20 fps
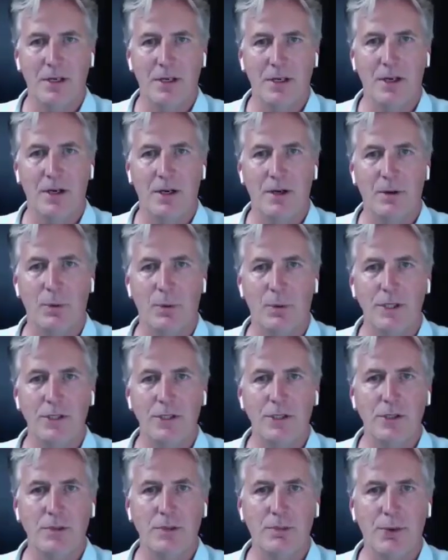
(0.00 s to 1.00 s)

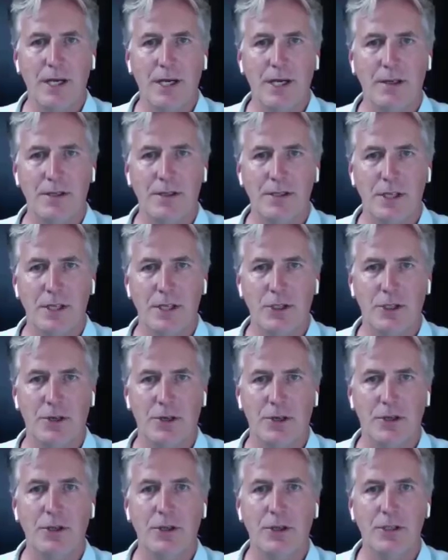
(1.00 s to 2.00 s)
Which breakout session are
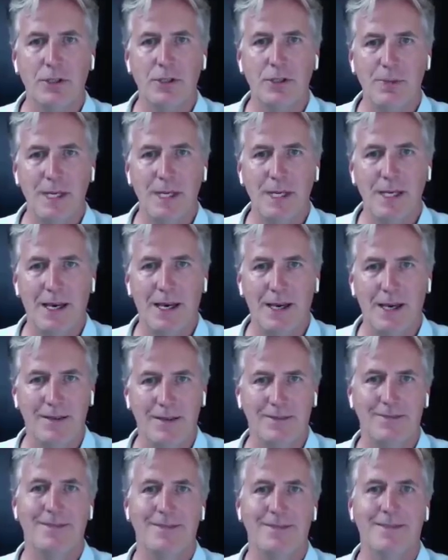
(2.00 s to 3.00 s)
you going to speak at?
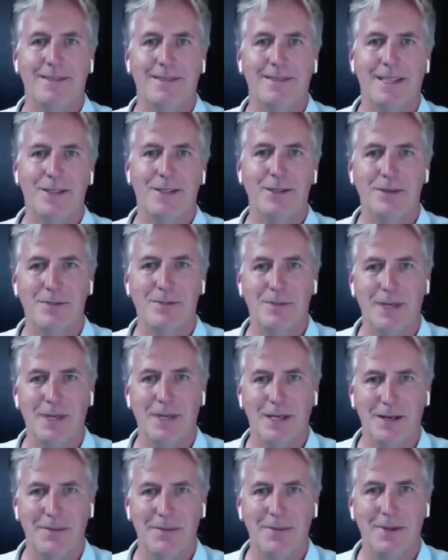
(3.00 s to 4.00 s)
Yeah. That's
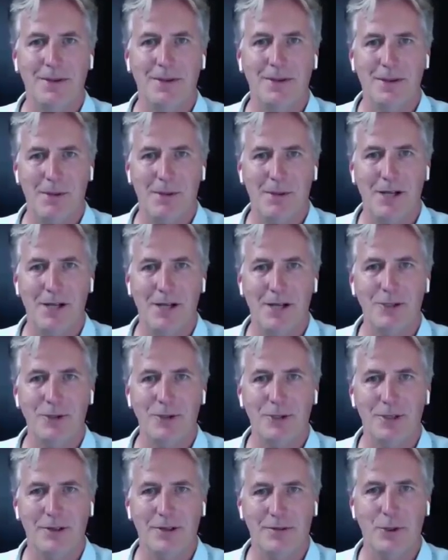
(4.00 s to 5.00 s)
become the mantra.
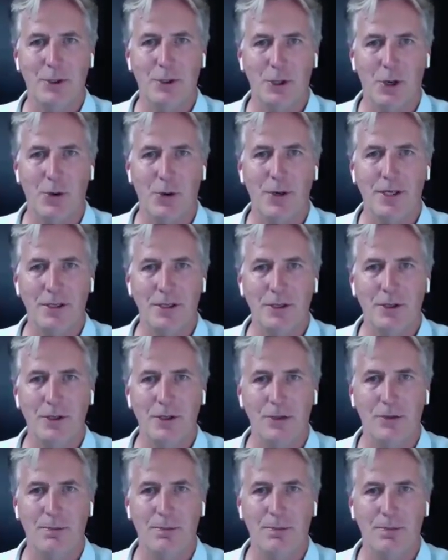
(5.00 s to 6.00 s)
If you're going,
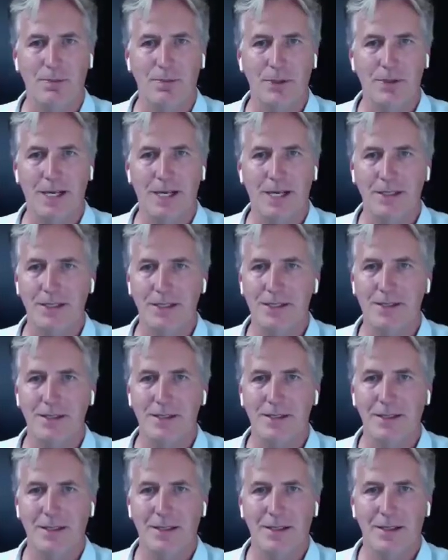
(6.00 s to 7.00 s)
you're not just,
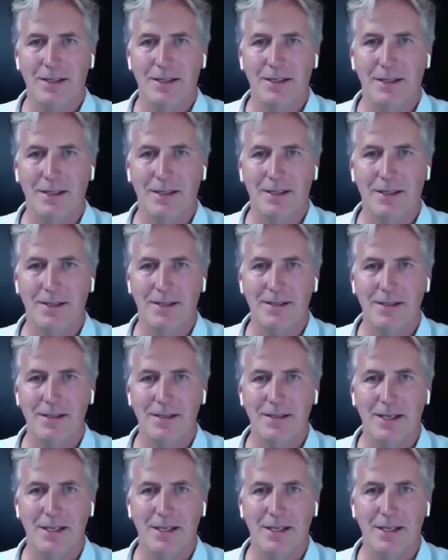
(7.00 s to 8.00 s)
it's not a
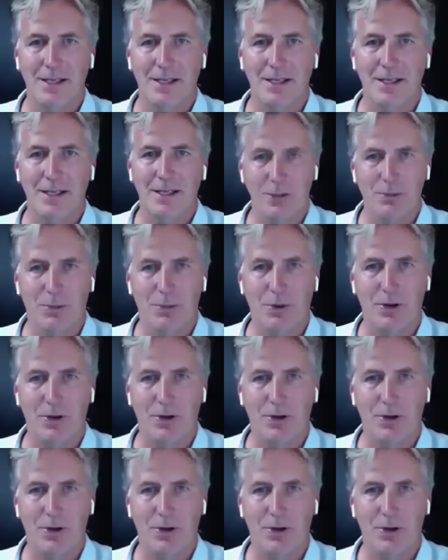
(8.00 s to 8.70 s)
spectator sport.